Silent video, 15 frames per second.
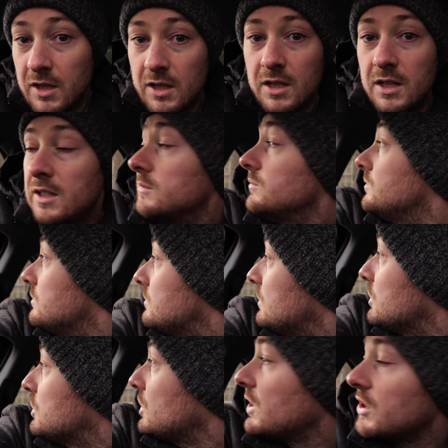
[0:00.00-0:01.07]

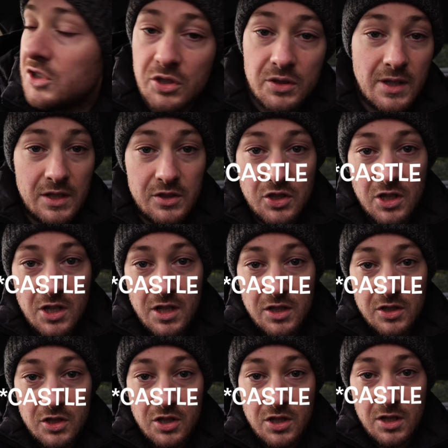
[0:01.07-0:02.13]
Been trying to shoot that
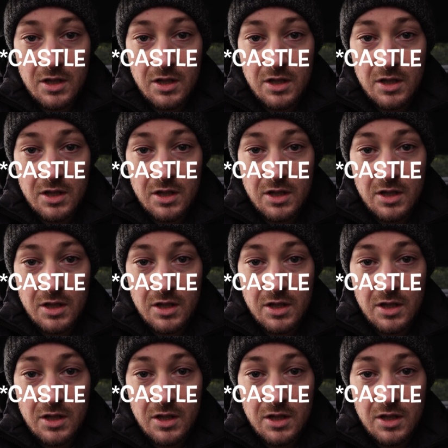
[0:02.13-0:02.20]
church.